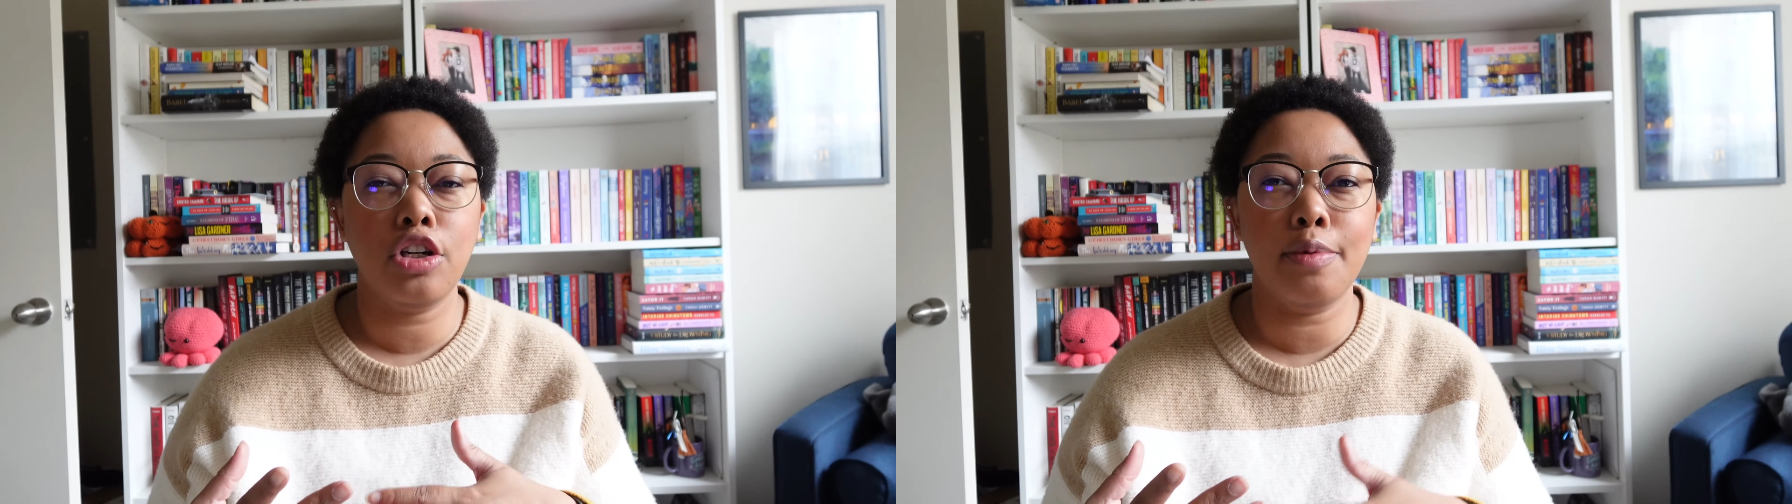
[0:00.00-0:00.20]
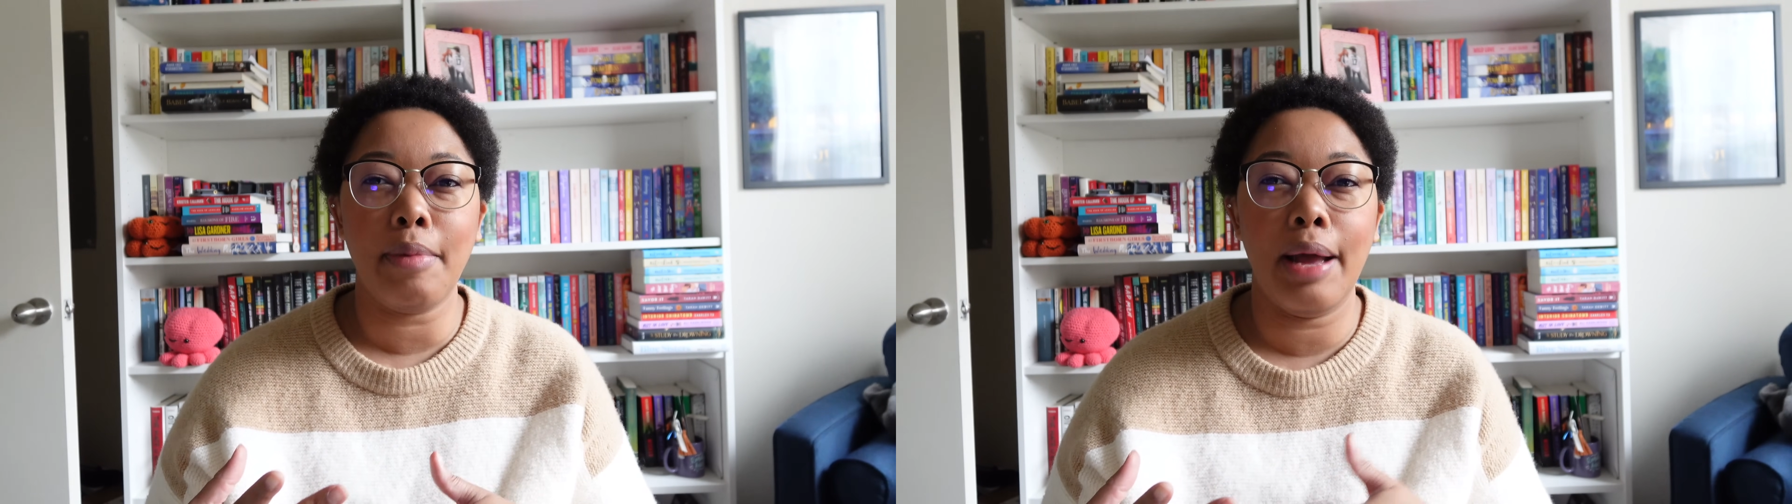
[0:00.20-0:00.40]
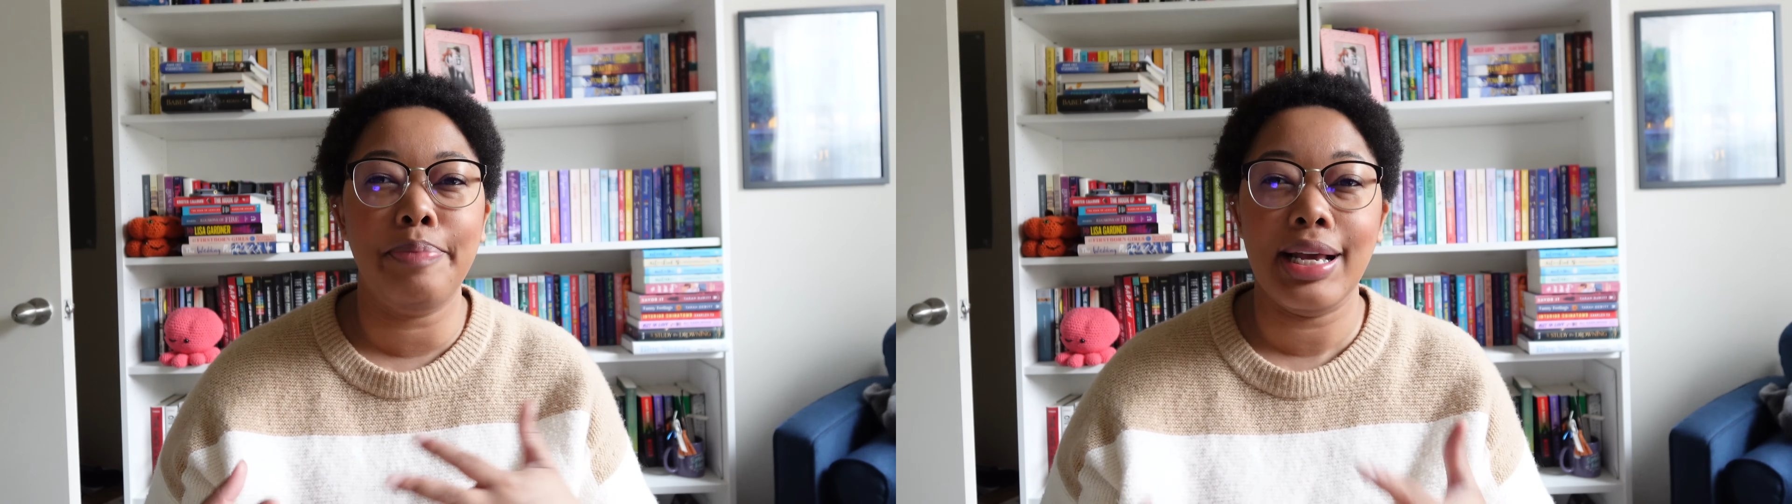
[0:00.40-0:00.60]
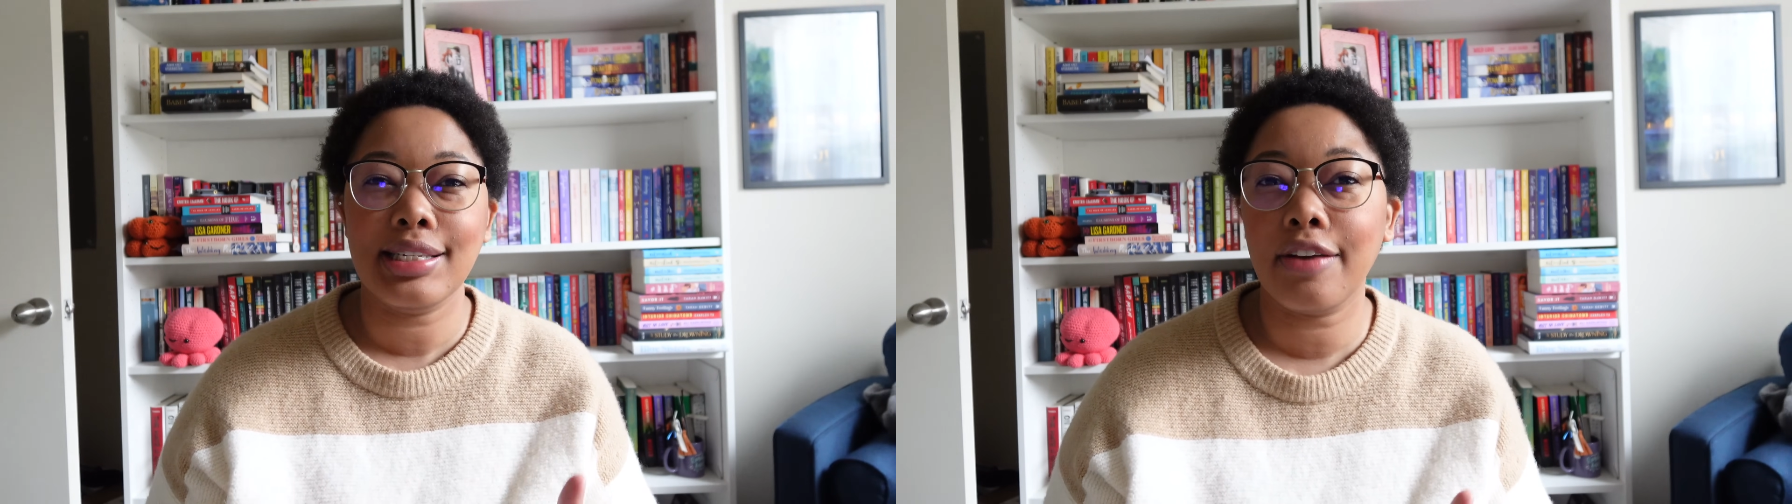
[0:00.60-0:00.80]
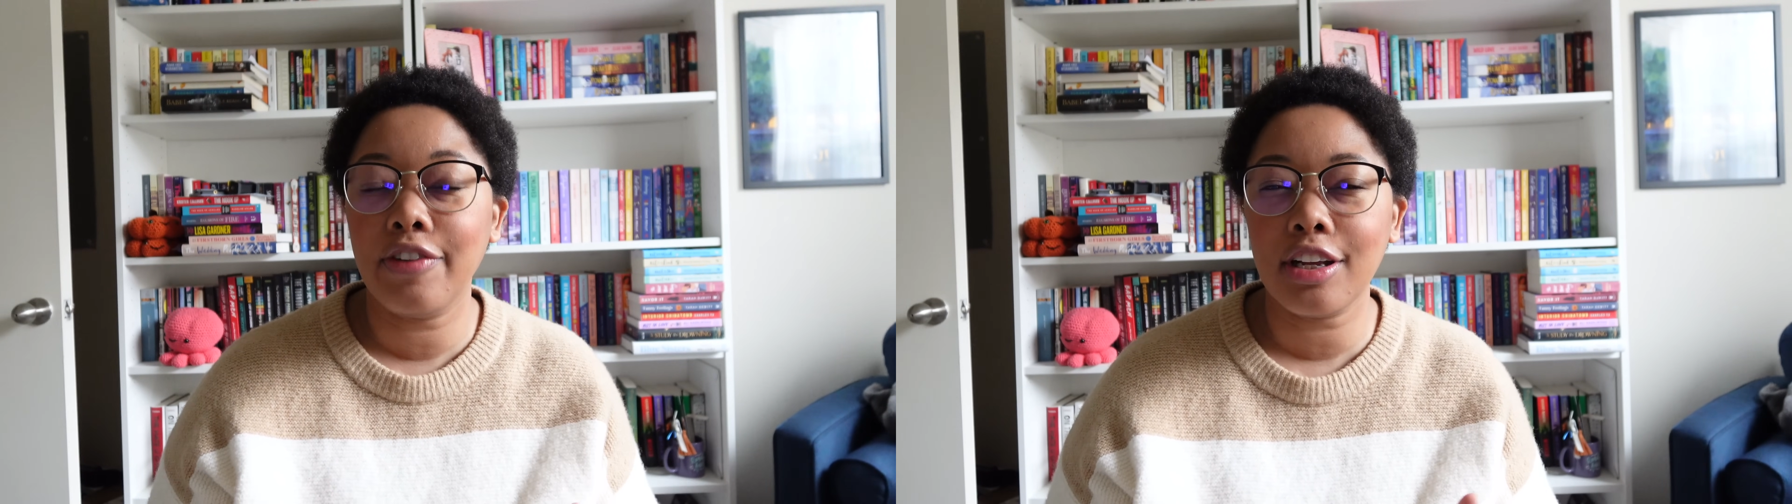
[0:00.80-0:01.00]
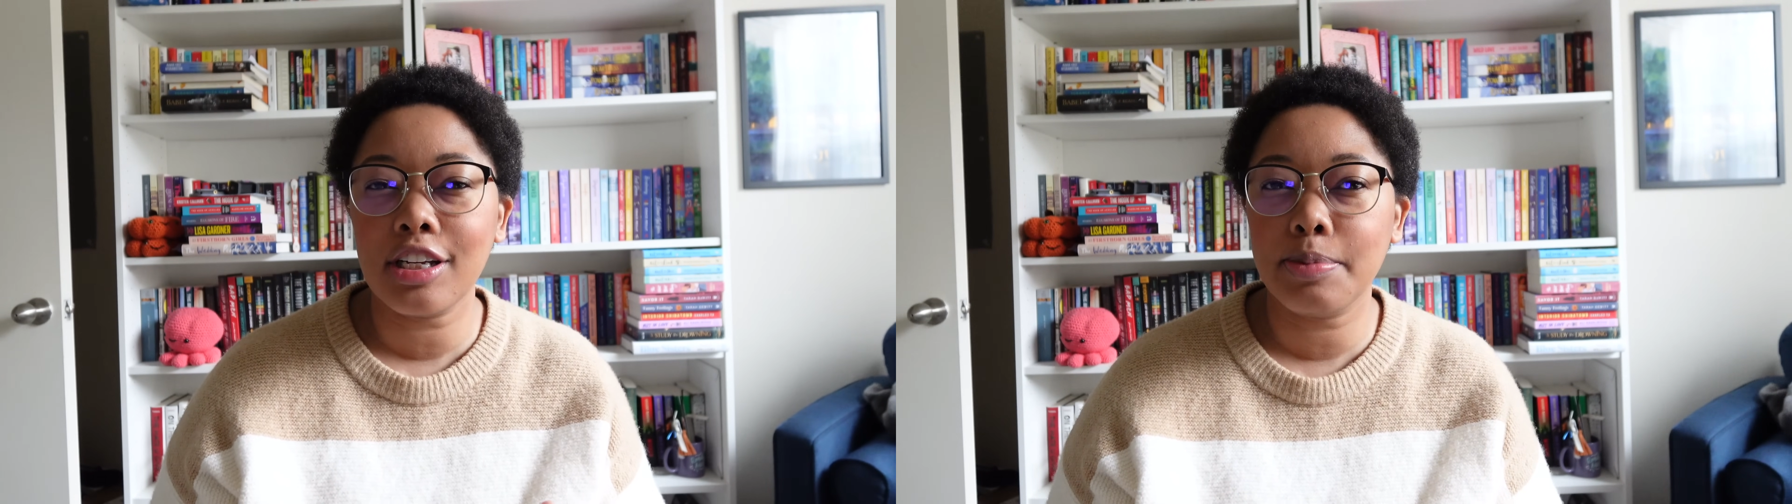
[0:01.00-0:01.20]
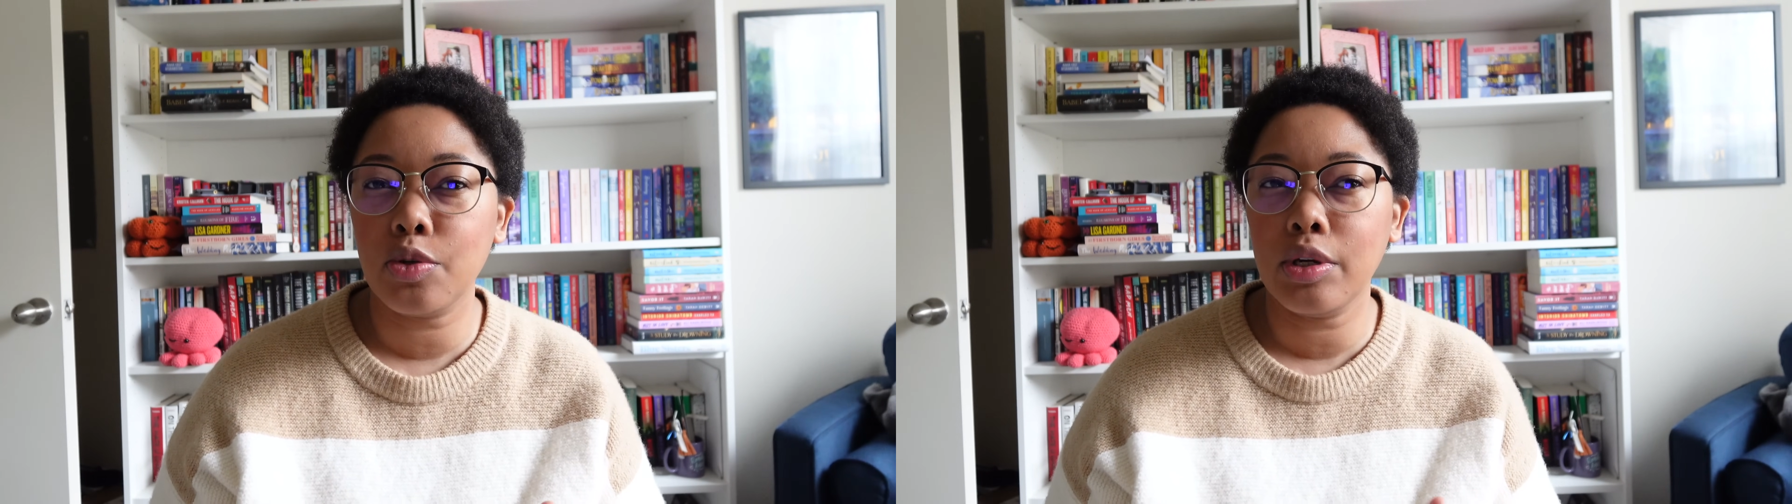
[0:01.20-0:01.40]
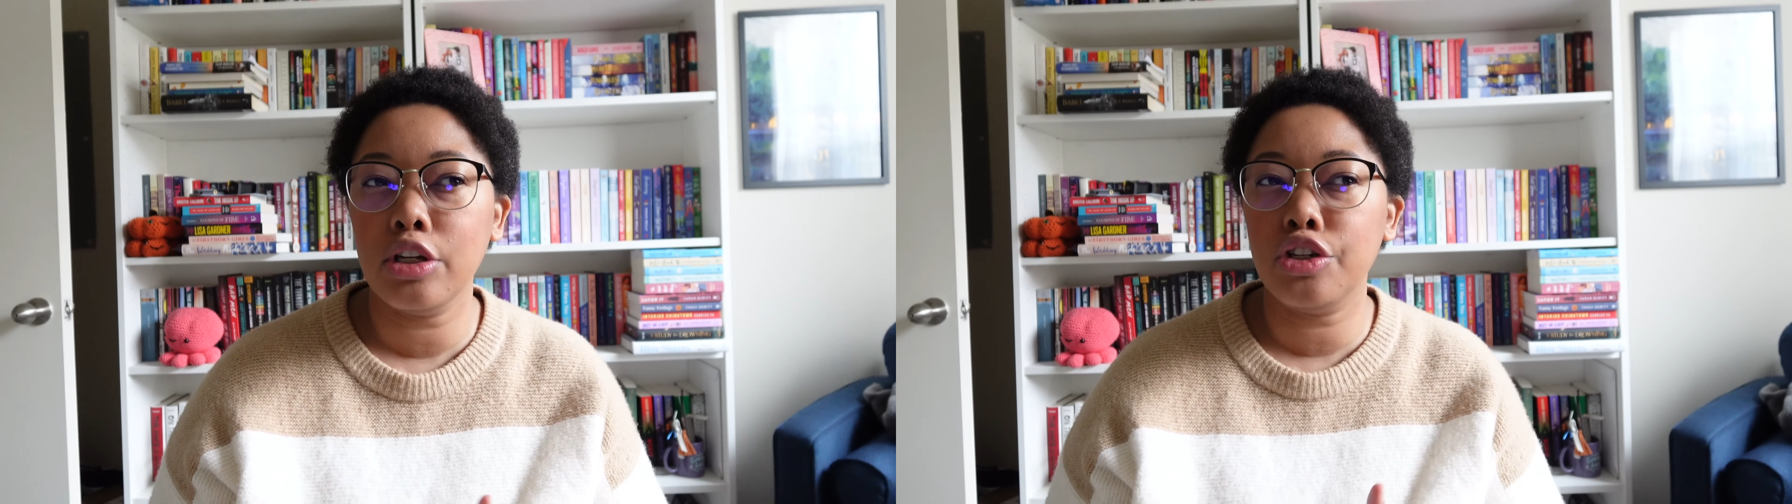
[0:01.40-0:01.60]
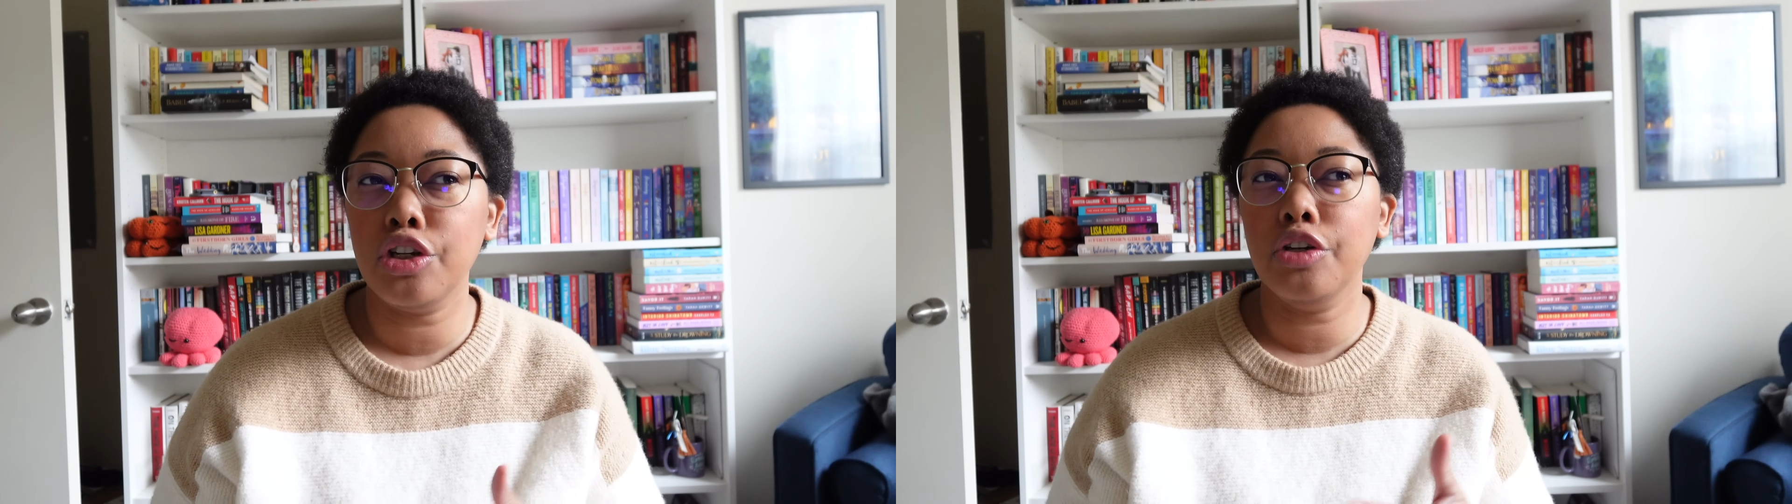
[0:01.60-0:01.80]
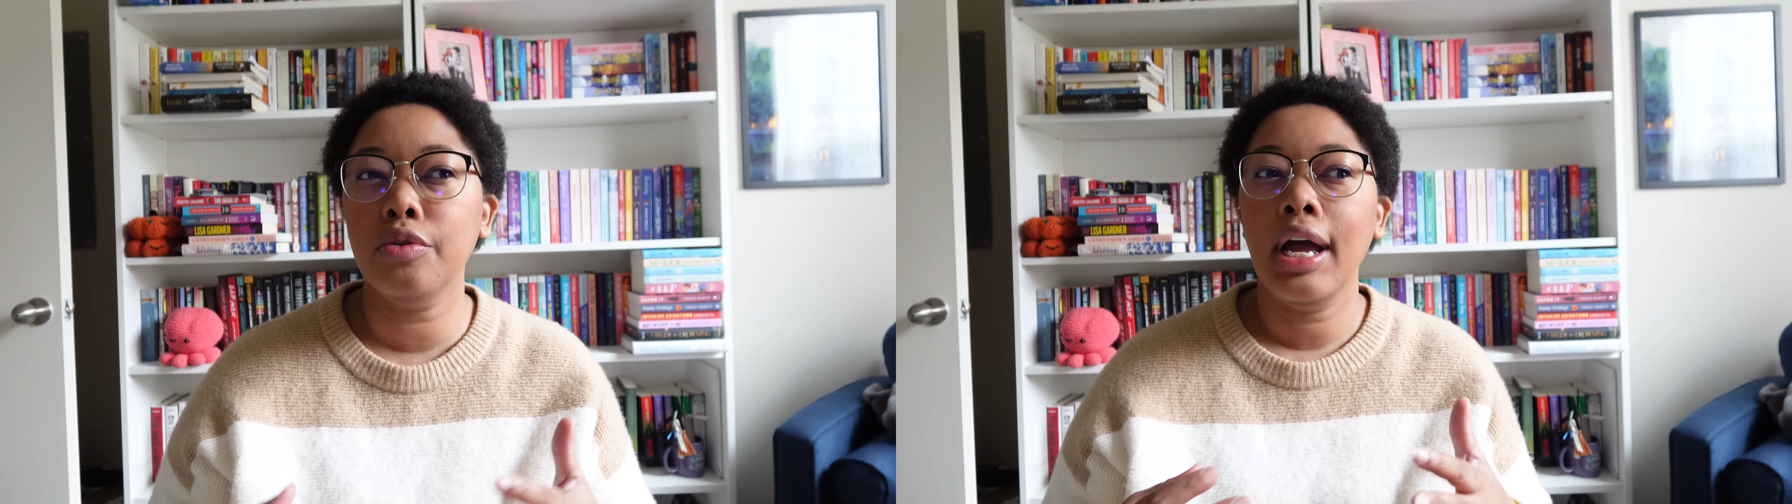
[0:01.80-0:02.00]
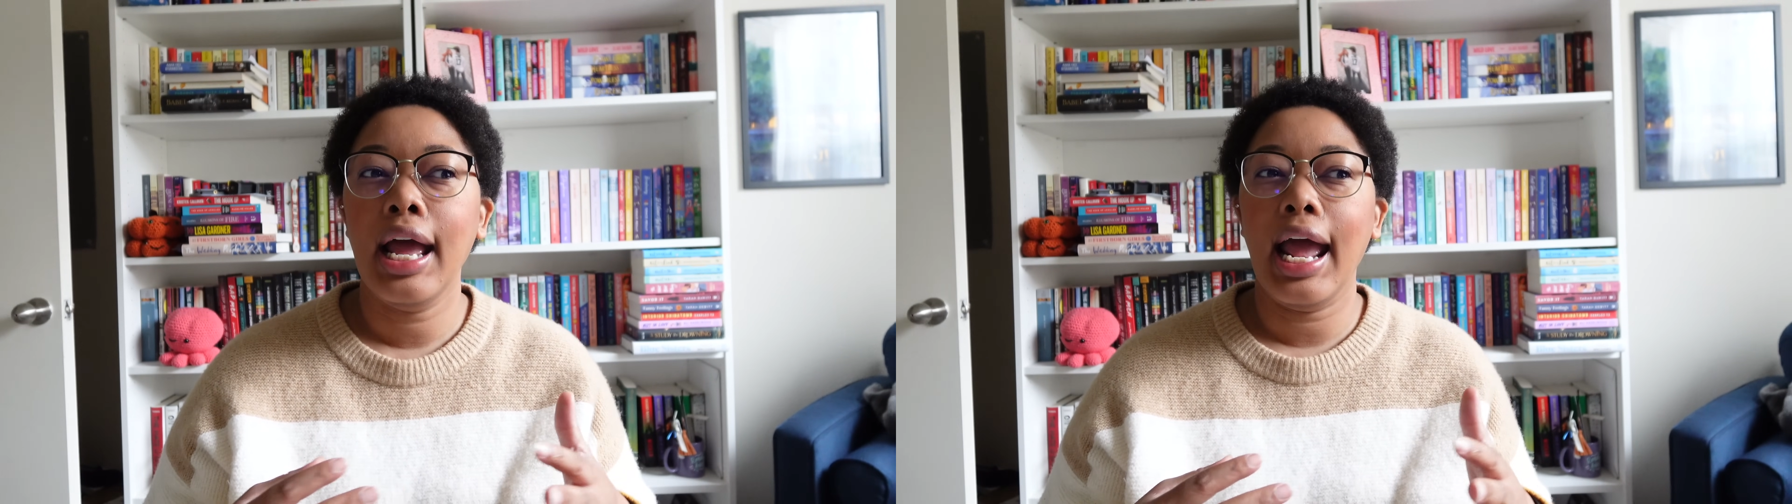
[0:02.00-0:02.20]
you about my basic feelings between the two,